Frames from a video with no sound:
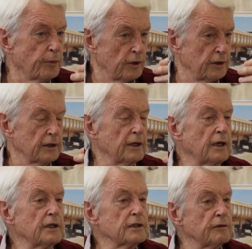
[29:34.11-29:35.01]
product,
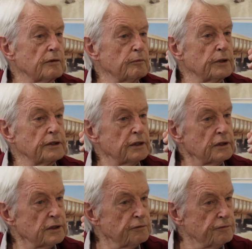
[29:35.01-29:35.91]
but
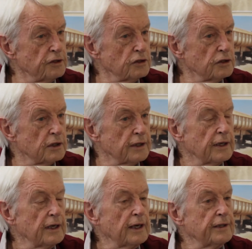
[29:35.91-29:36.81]
just sufficiently
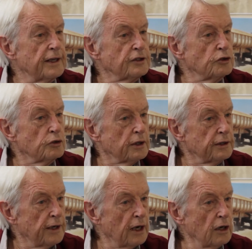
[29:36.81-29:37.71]
that you
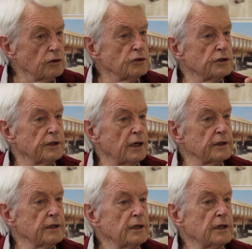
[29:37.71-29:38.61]
can now
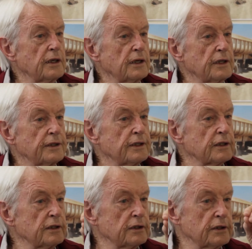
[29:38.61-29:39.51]
start the
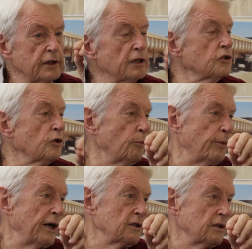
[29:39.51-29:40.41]
slush
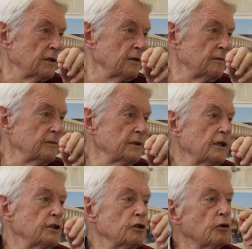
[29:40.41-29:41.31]
compaction.
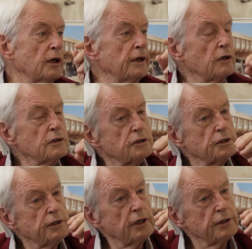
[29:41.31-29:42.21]
You cannot
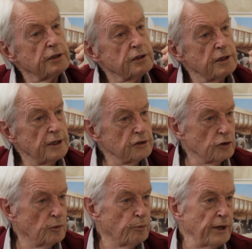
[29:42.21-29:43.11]
start the slush
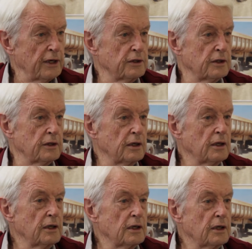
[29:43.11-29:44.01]
compaction
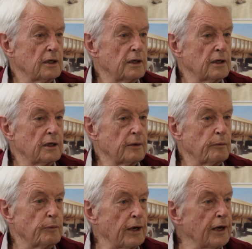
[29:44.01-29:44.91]

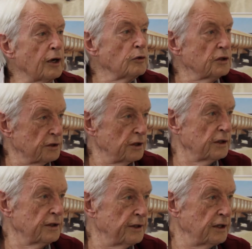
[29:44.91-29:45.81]
below a
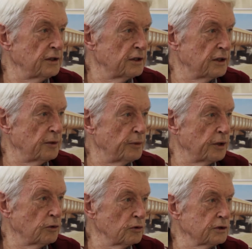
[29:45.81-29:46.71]
certain density
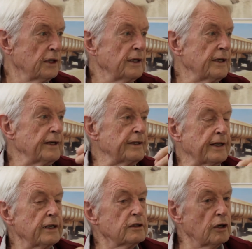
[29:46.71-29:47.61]
because it
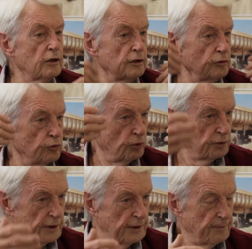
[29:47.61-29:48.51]
takes a lot of
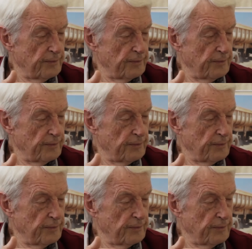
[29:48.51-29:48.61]
water.